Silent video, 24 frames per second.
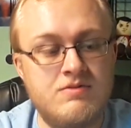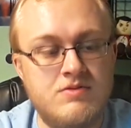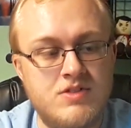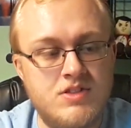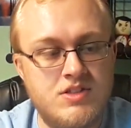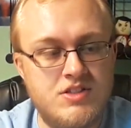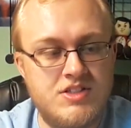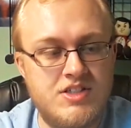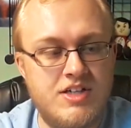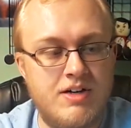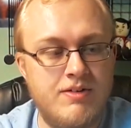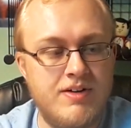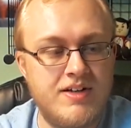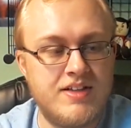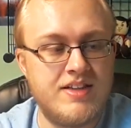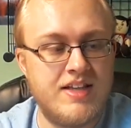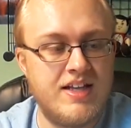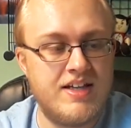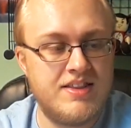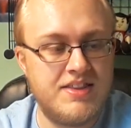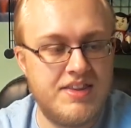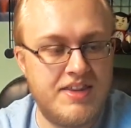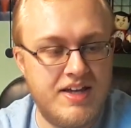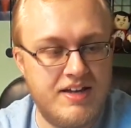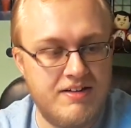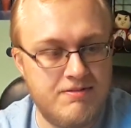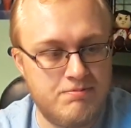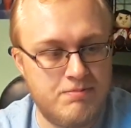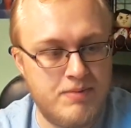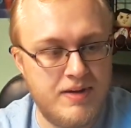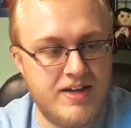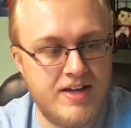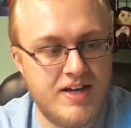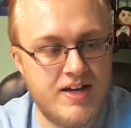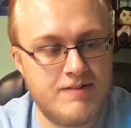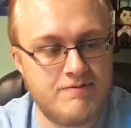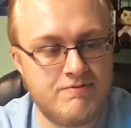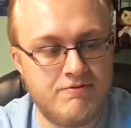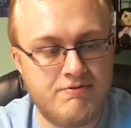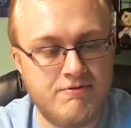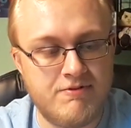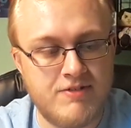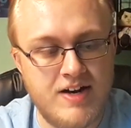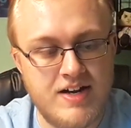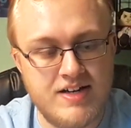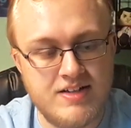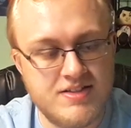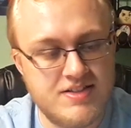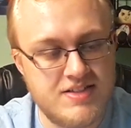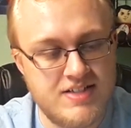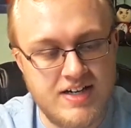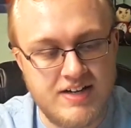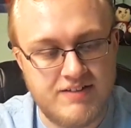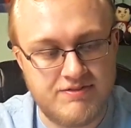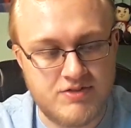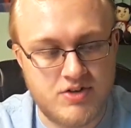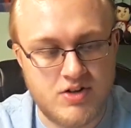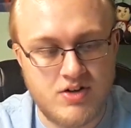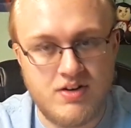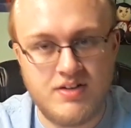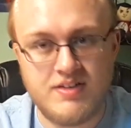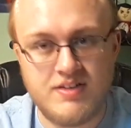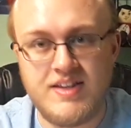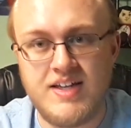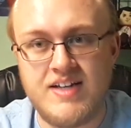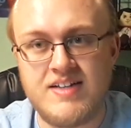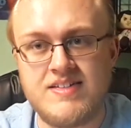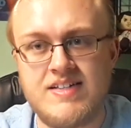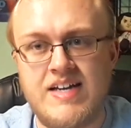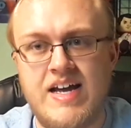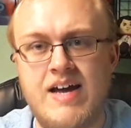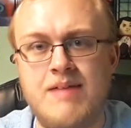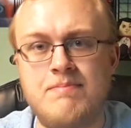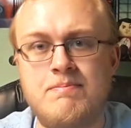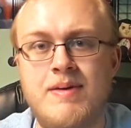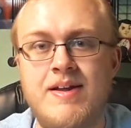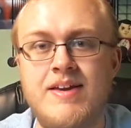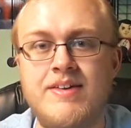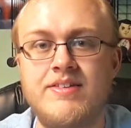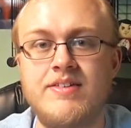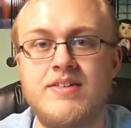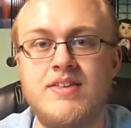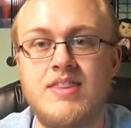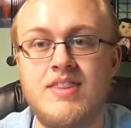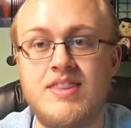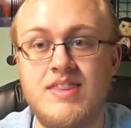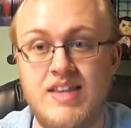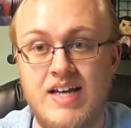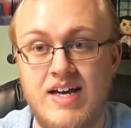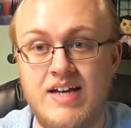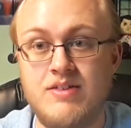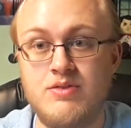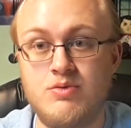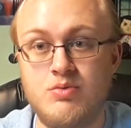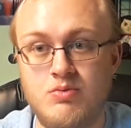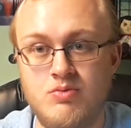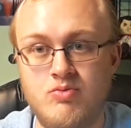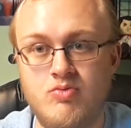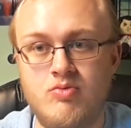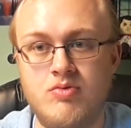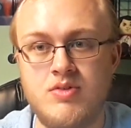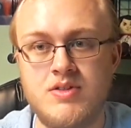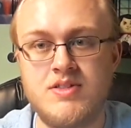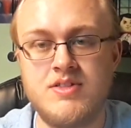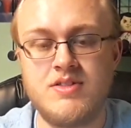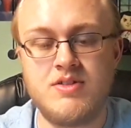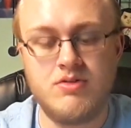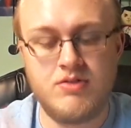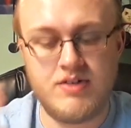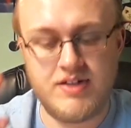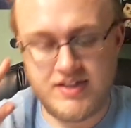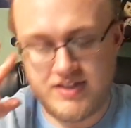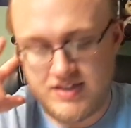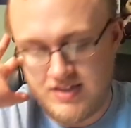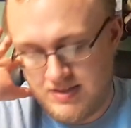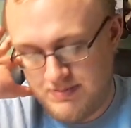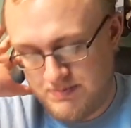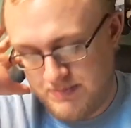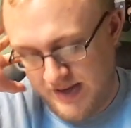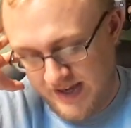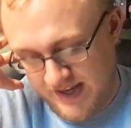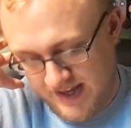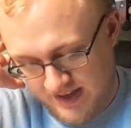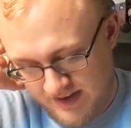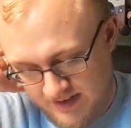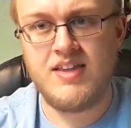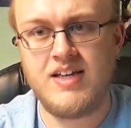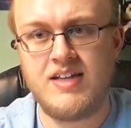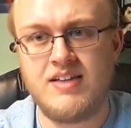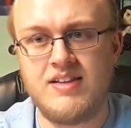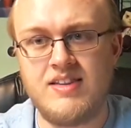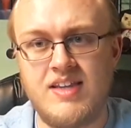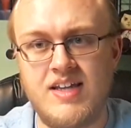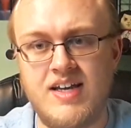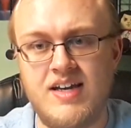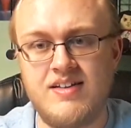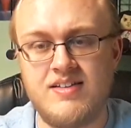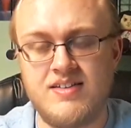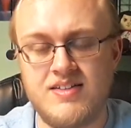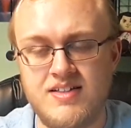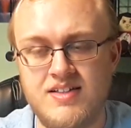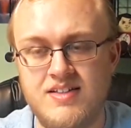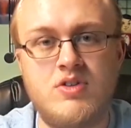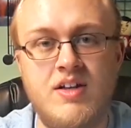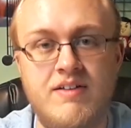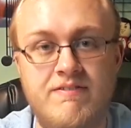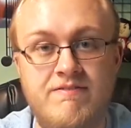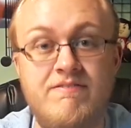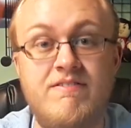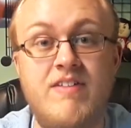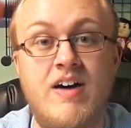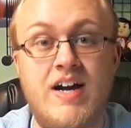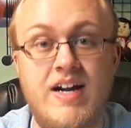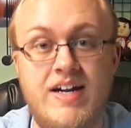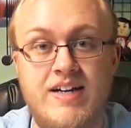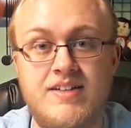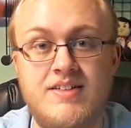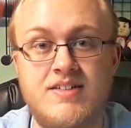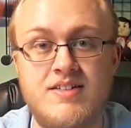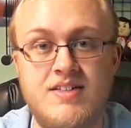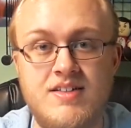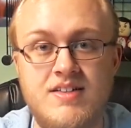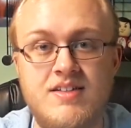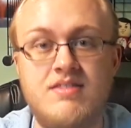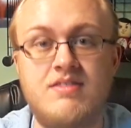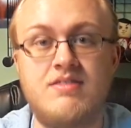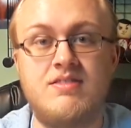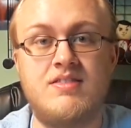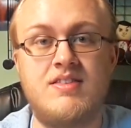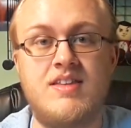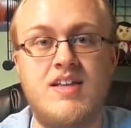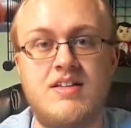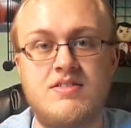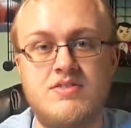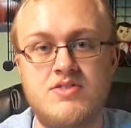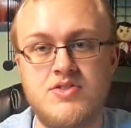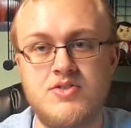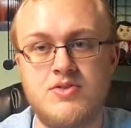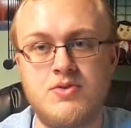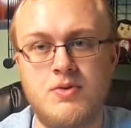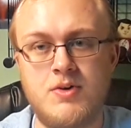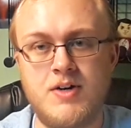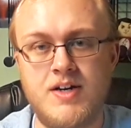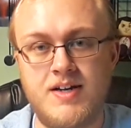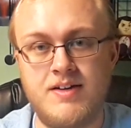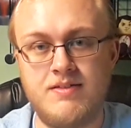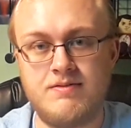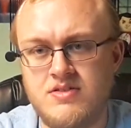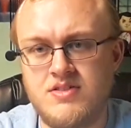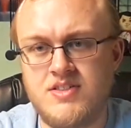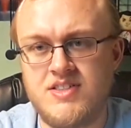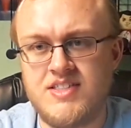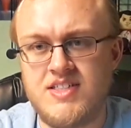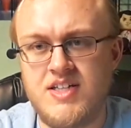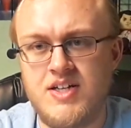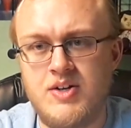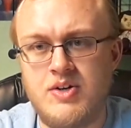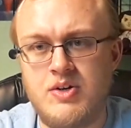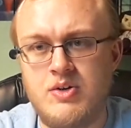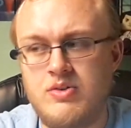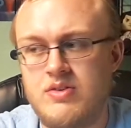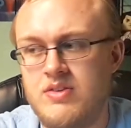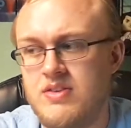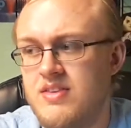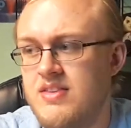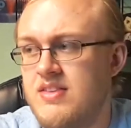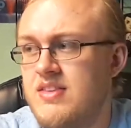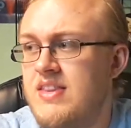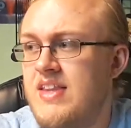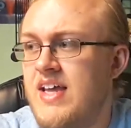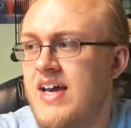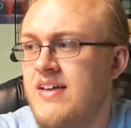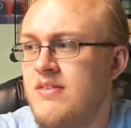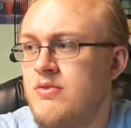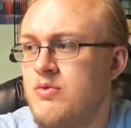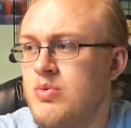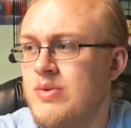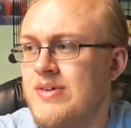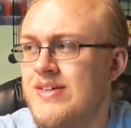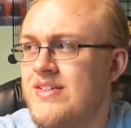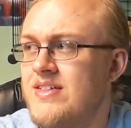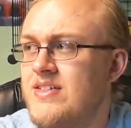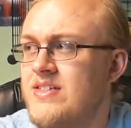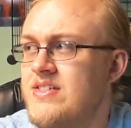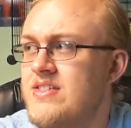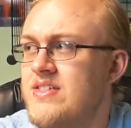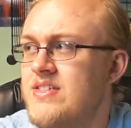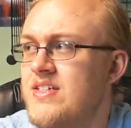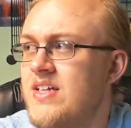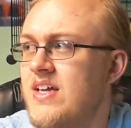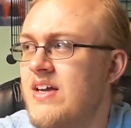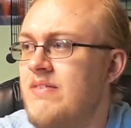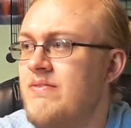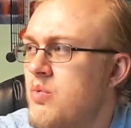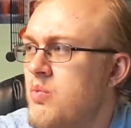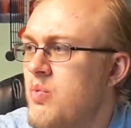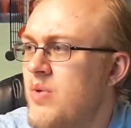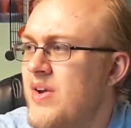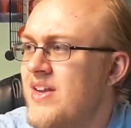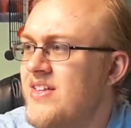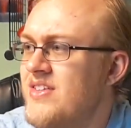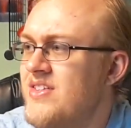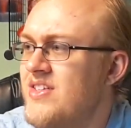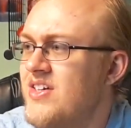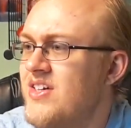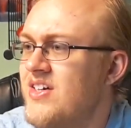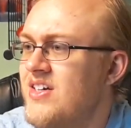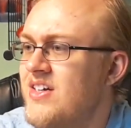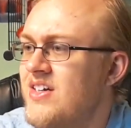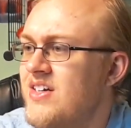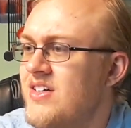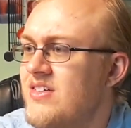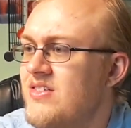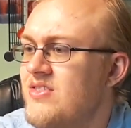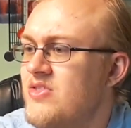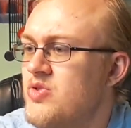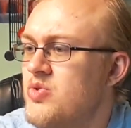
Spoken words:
showing that they've become friends after all that's happened, that was going to be the thing that defined that story. So that was winter